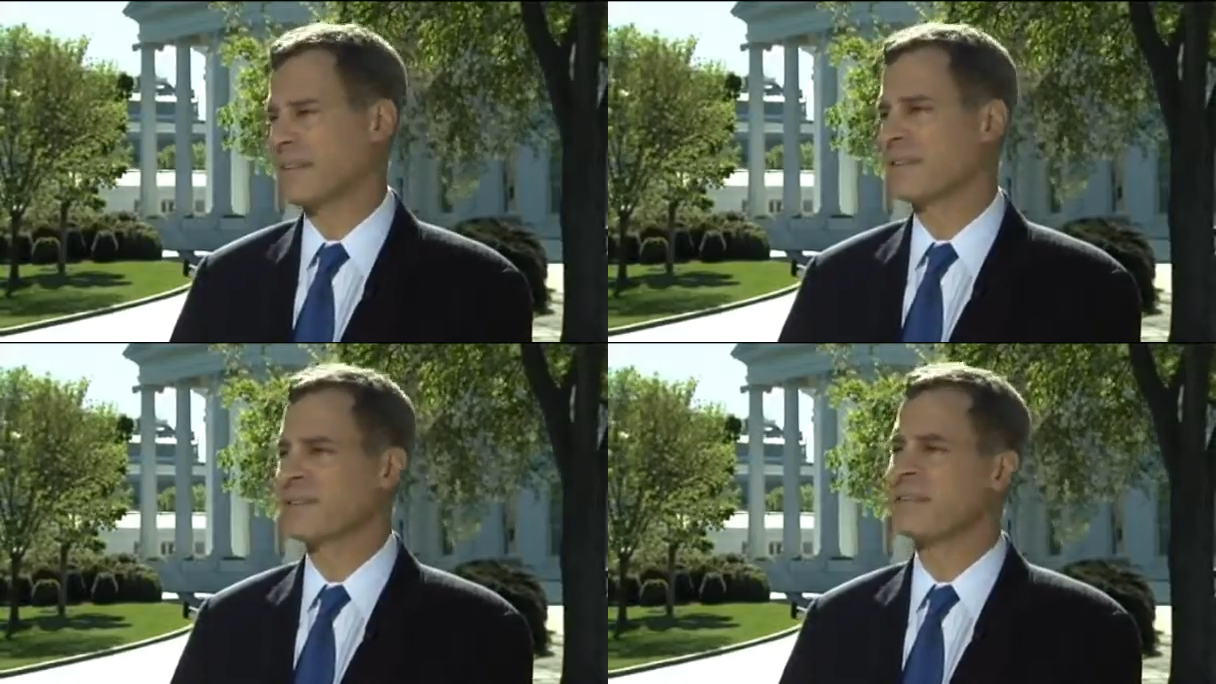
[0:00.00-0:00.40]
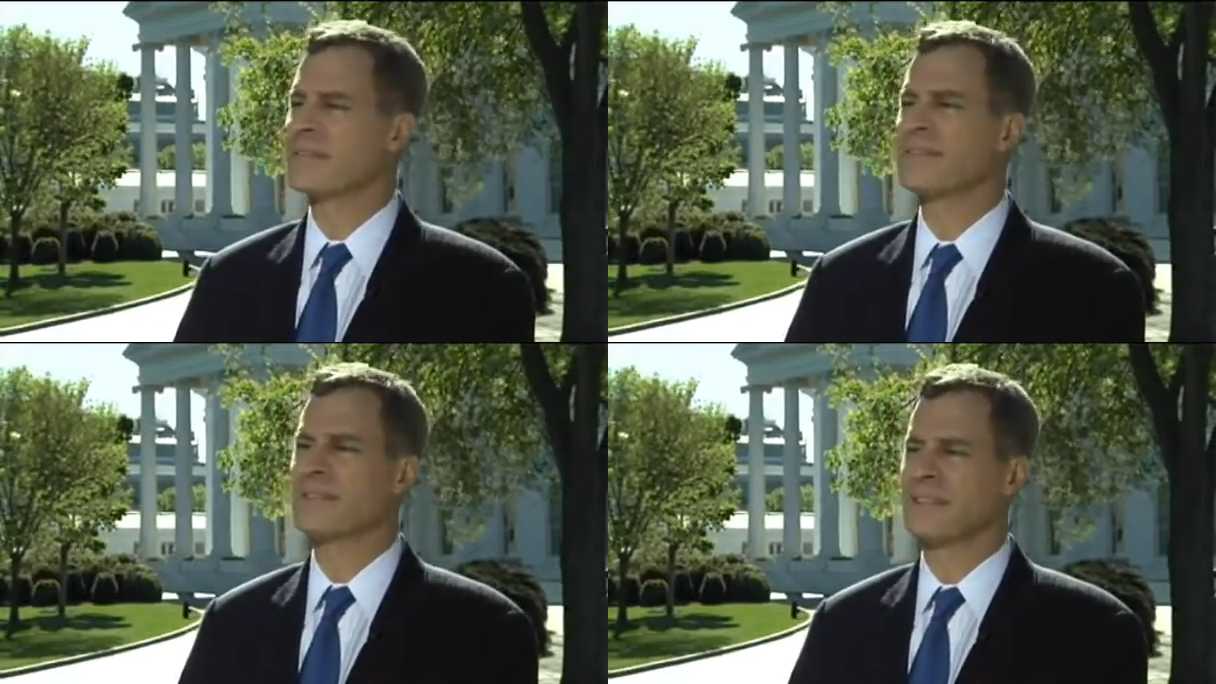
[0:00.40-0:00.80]
Literally,
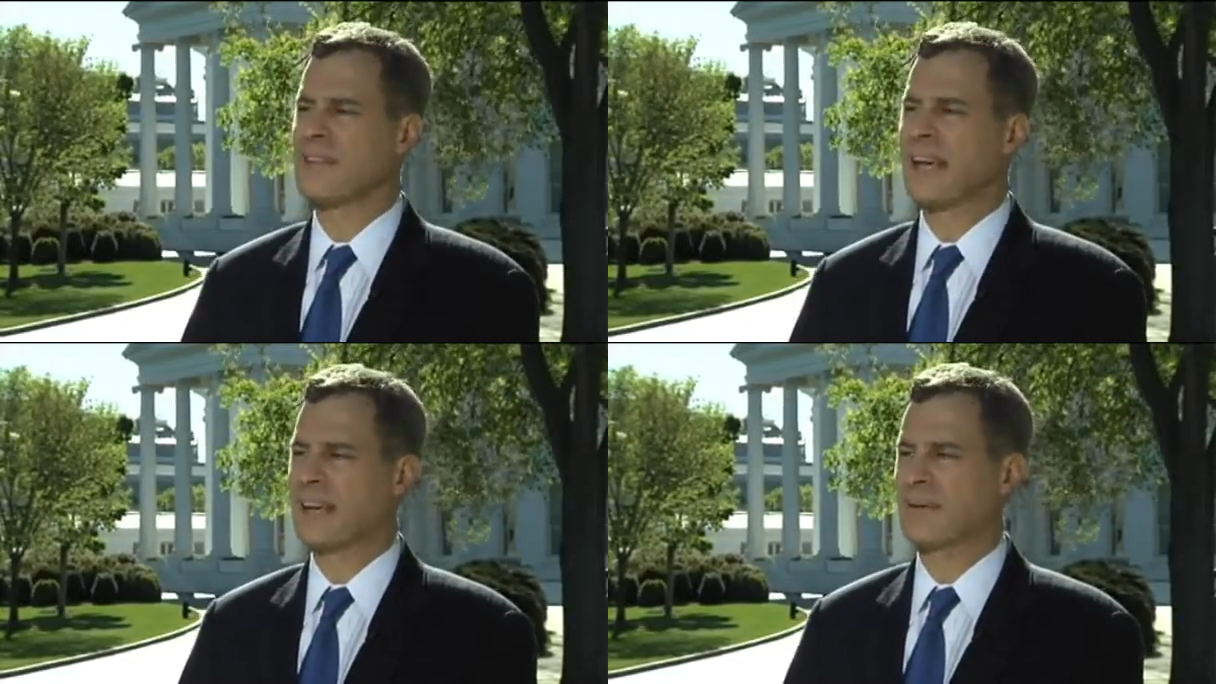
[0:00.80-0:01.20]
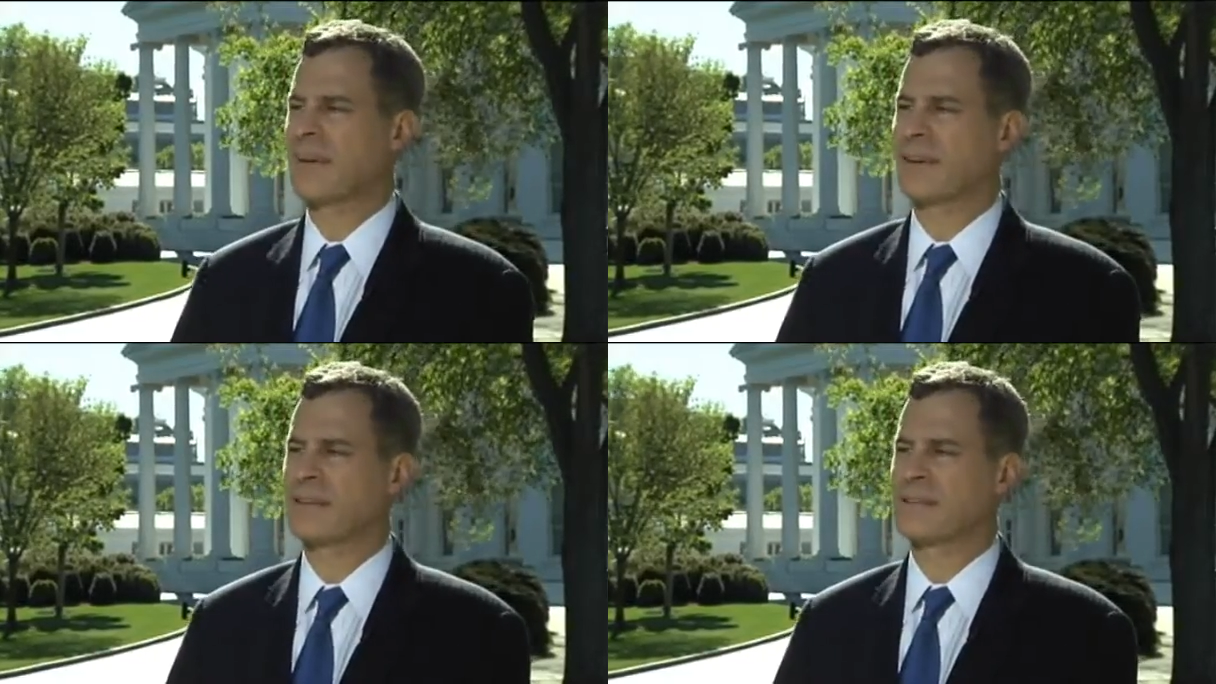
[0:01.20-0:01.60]
if you look at
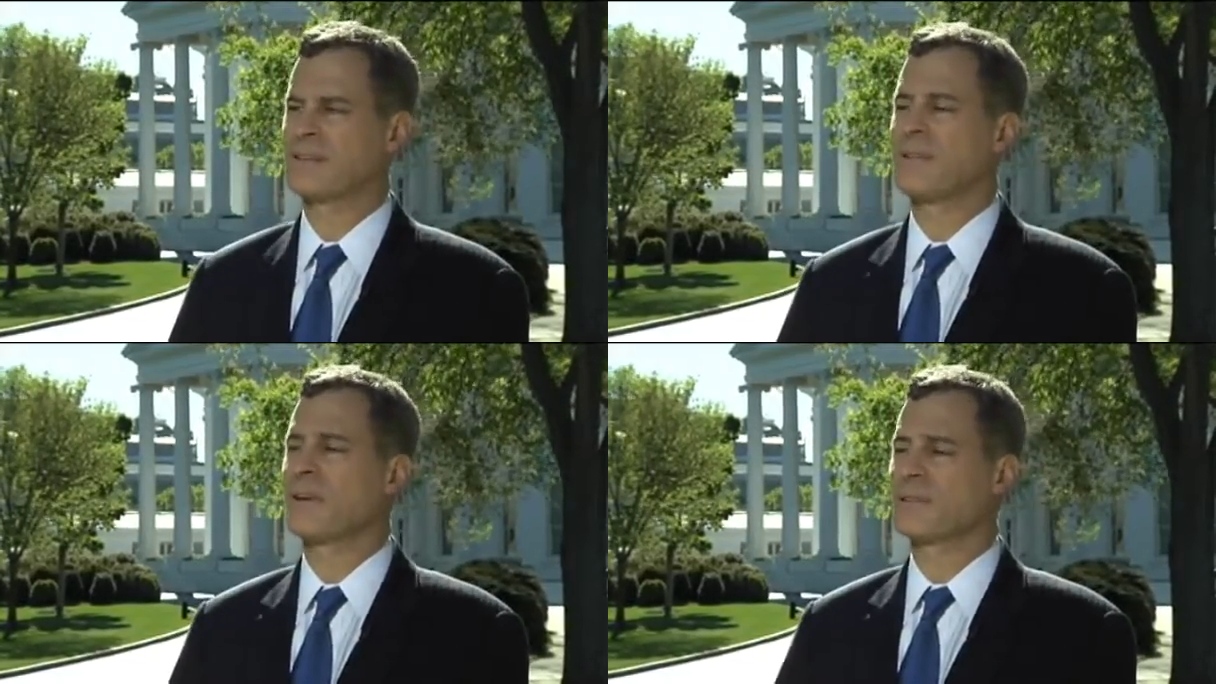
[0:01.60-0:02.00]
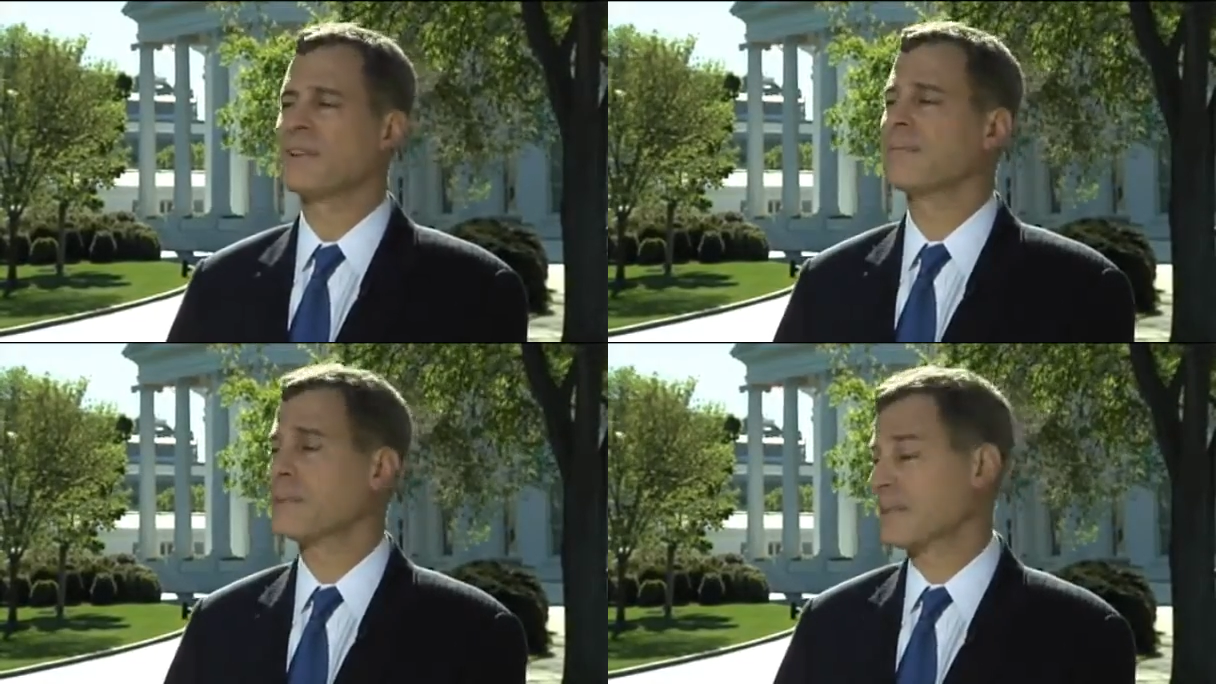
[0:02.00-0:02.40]
struggles
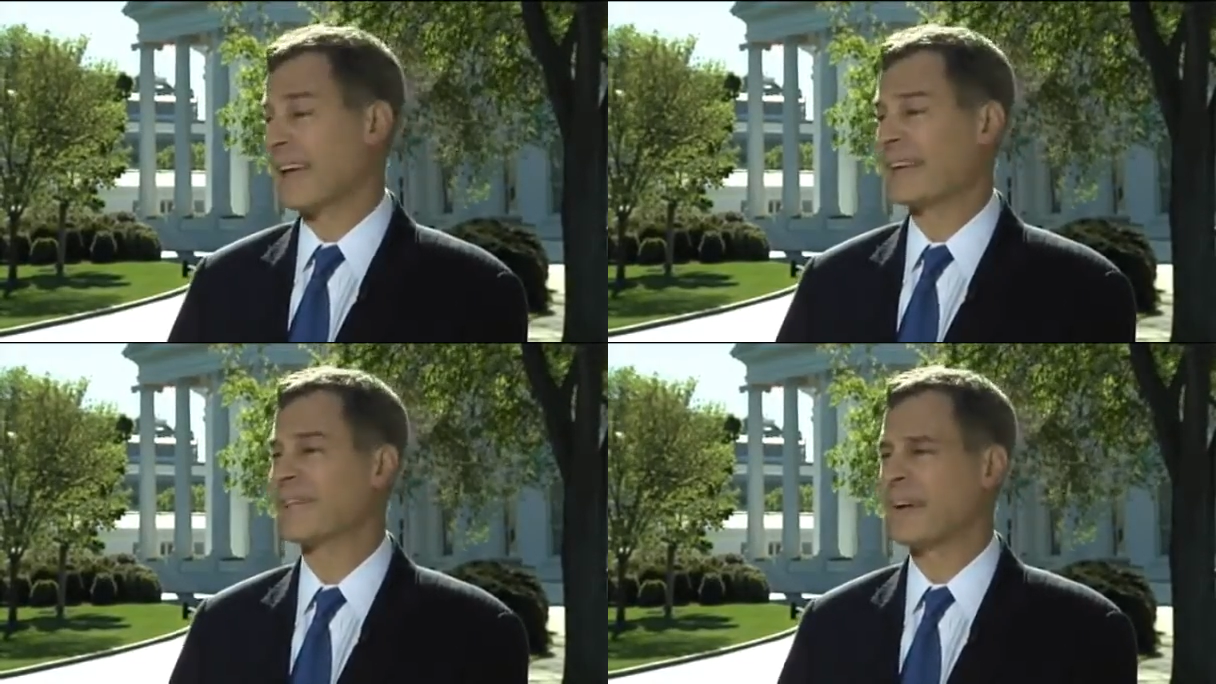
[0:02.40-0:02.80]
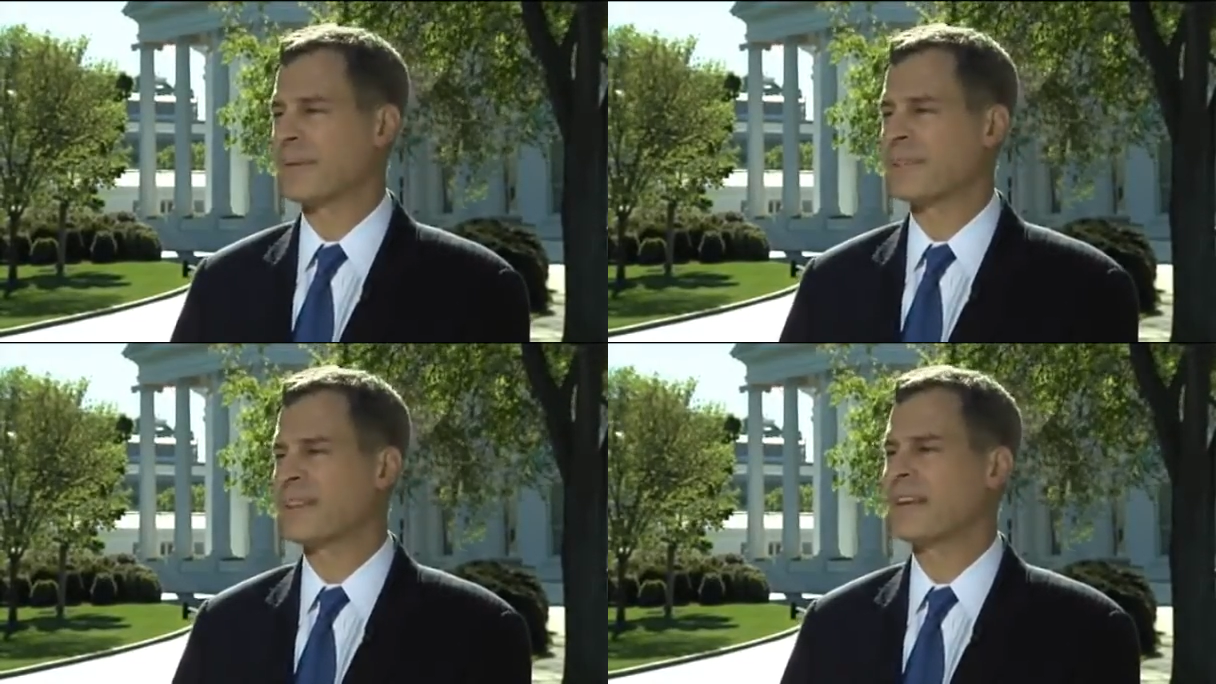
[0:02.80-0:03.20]
that middle-class
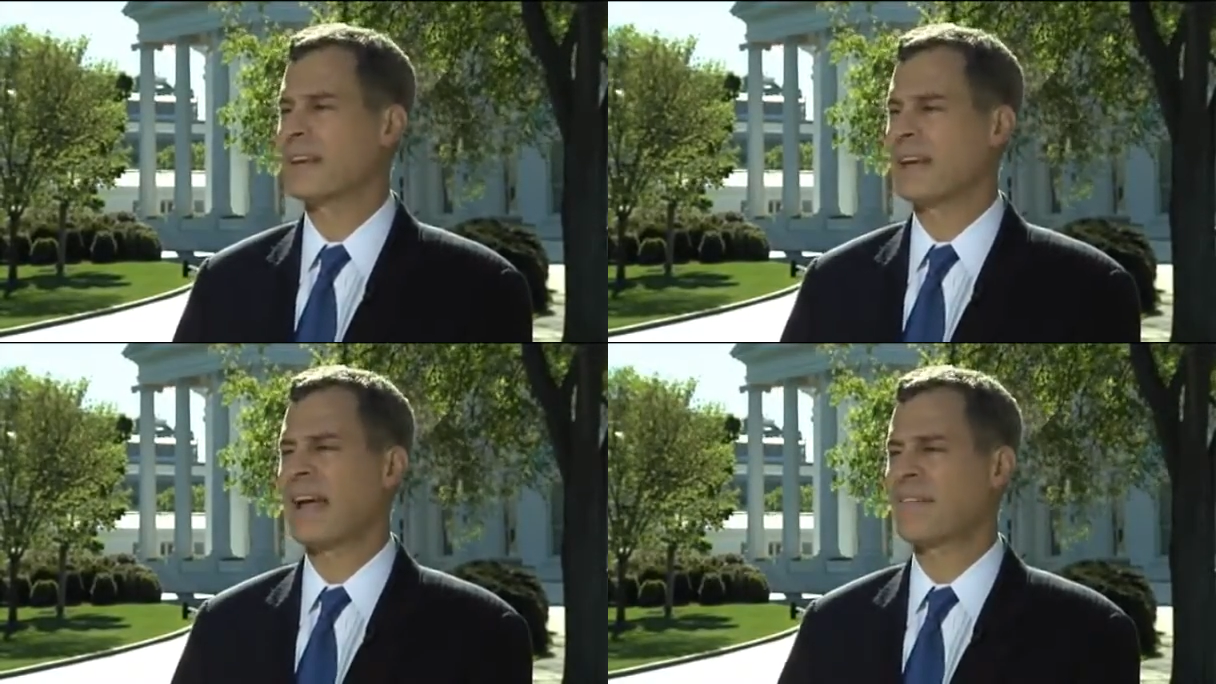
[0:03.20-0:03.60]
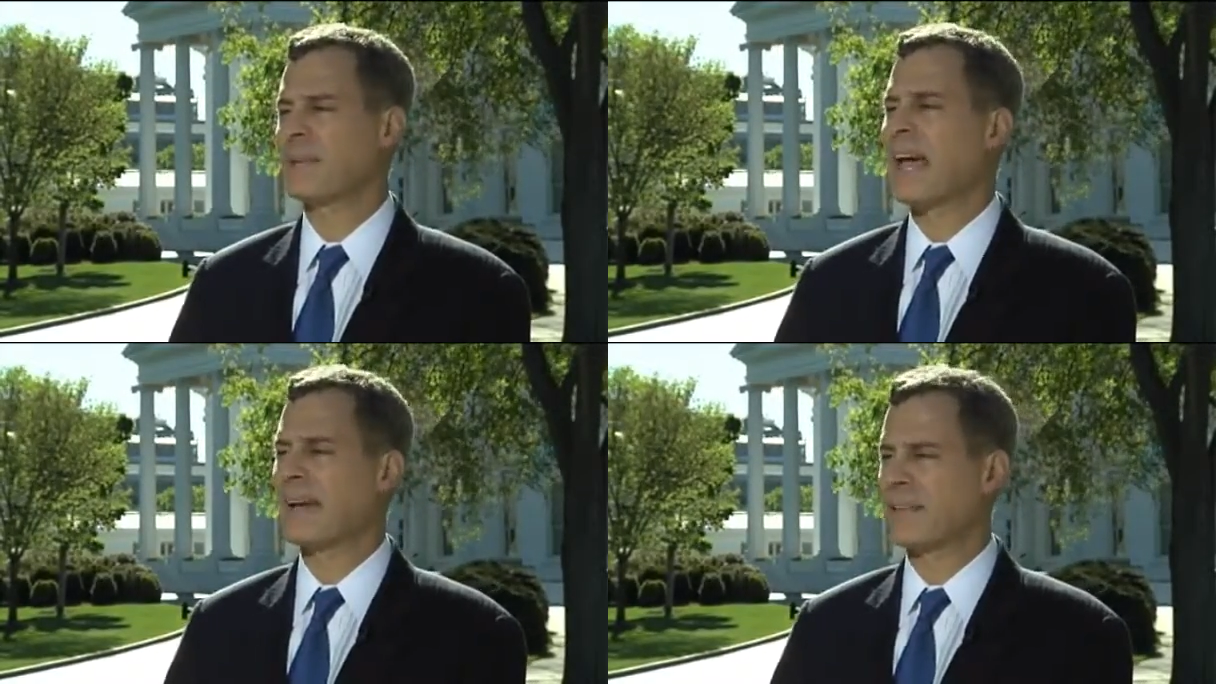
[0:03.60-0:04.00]
families have
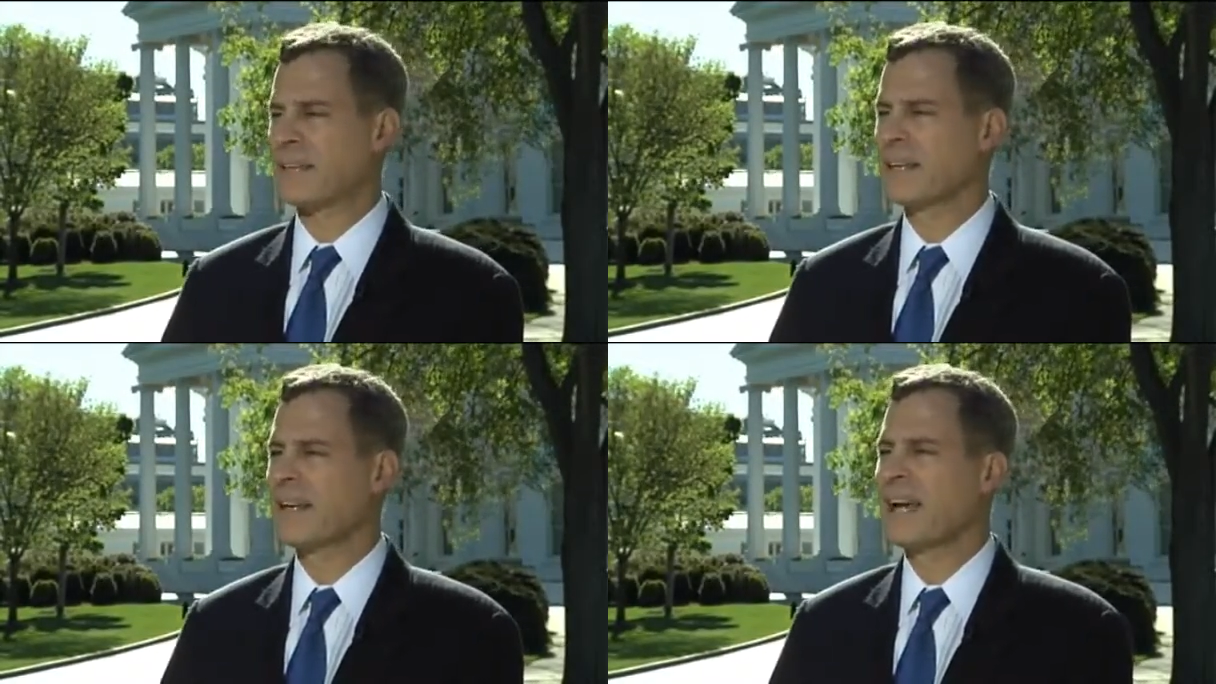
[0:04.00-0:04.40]
been having.